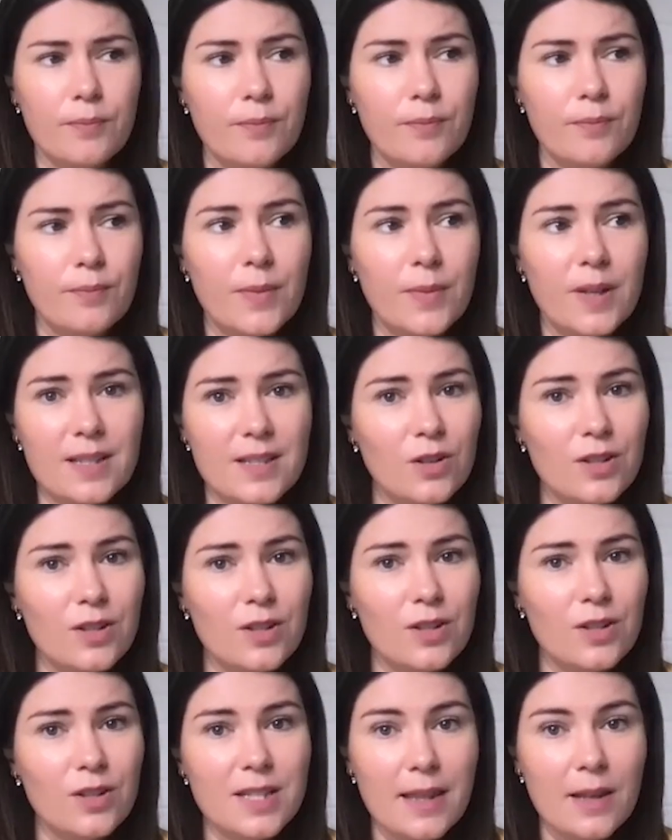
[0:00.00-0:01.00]
But
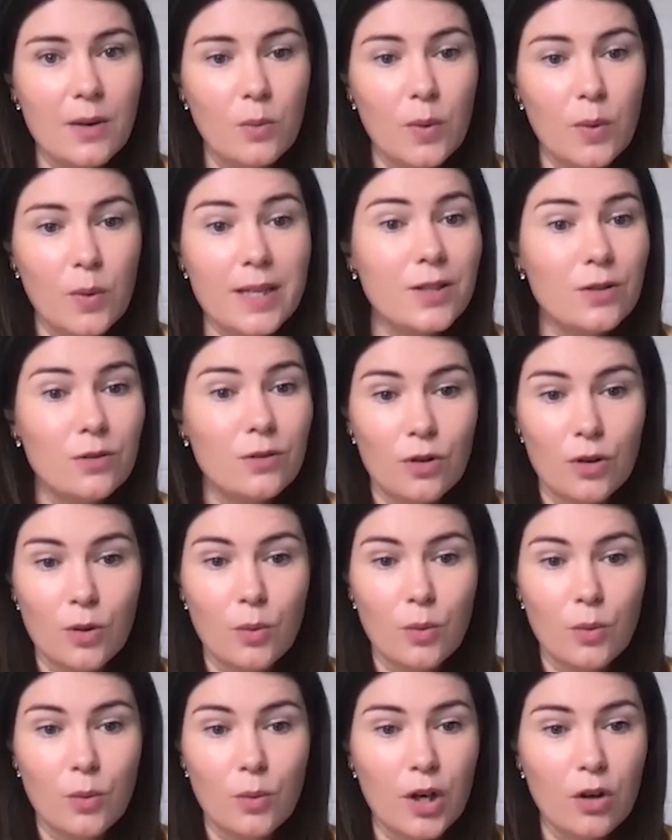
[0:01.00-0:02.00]
it's not to say that we
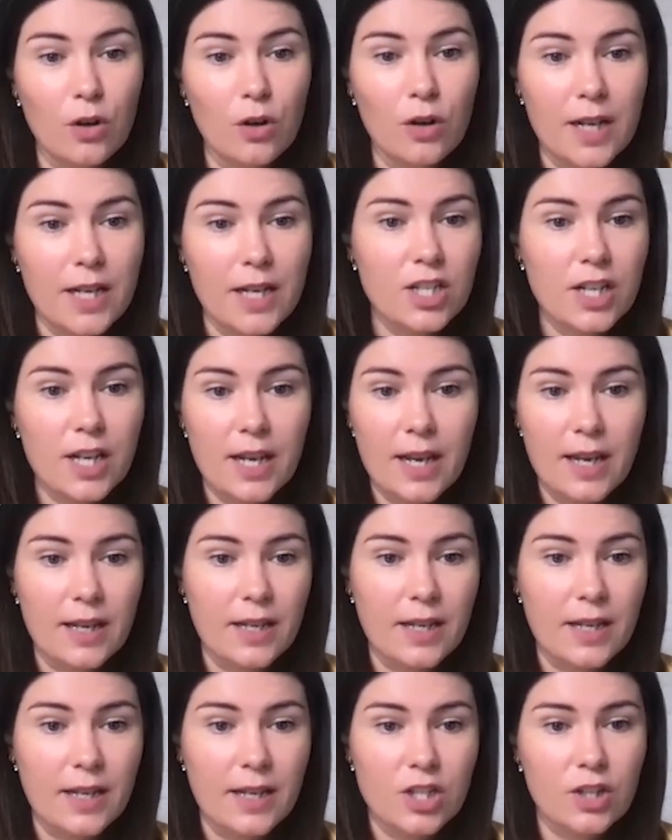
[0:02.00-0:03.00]
still don't work on
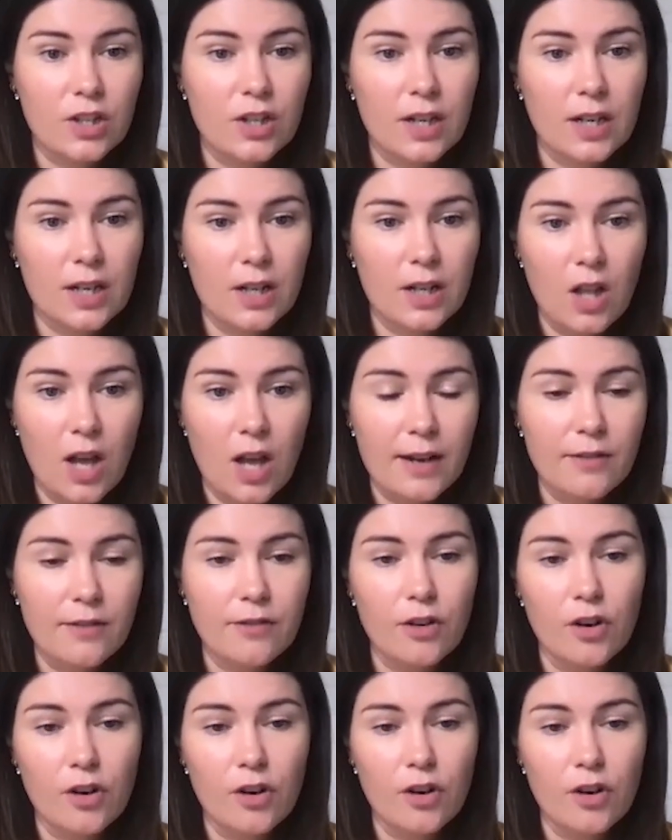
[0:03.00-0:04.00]
each
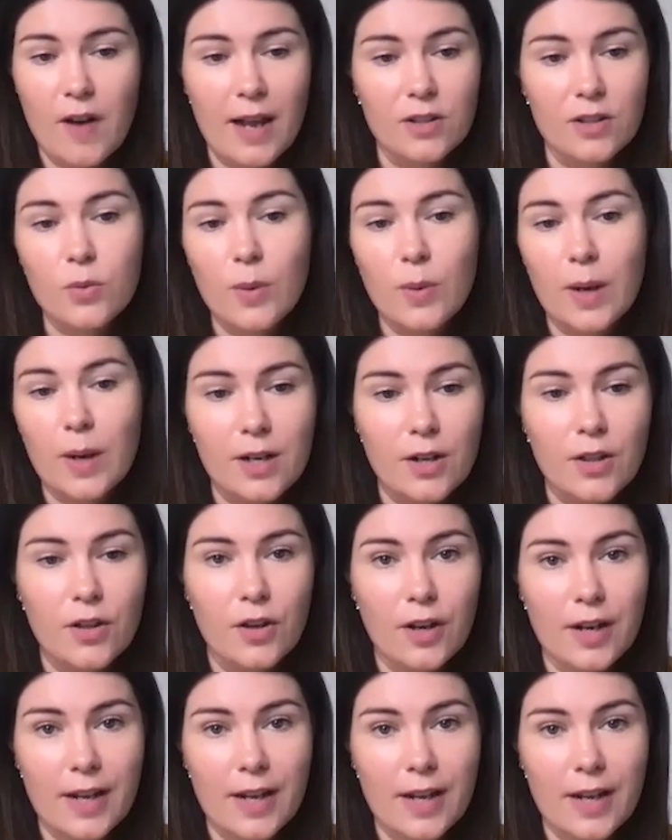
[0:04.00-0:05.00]
client for around 20
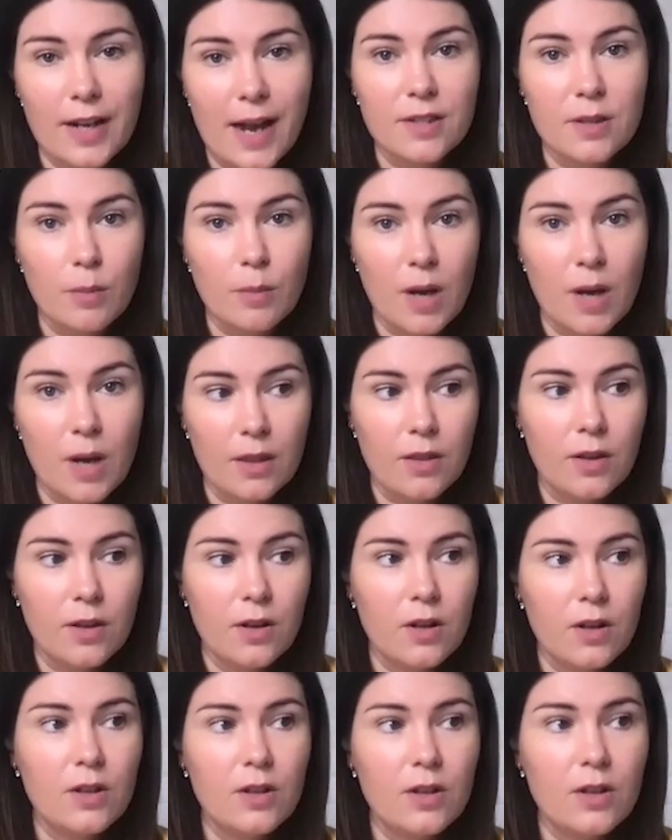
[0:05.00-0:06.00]
to 30 hours a
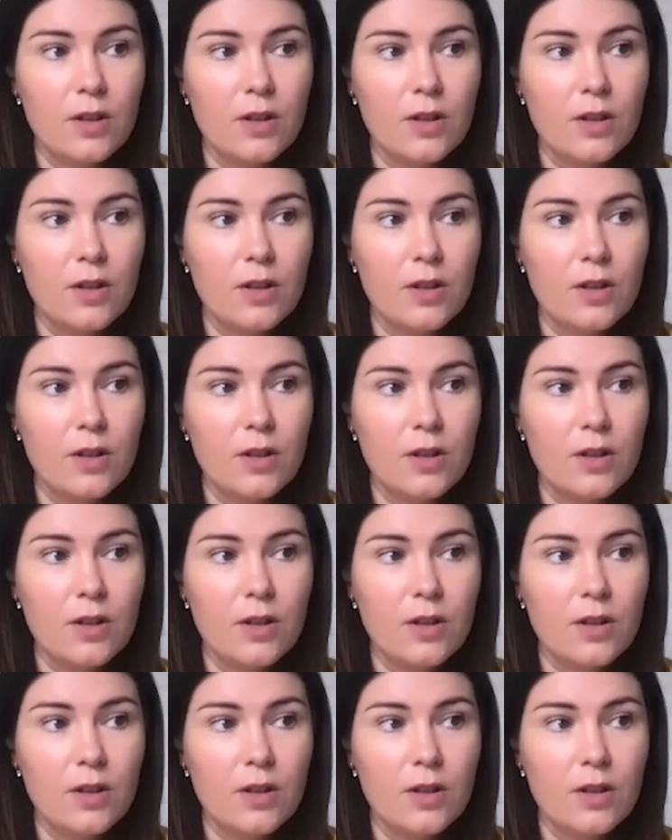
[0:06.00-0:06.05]
month.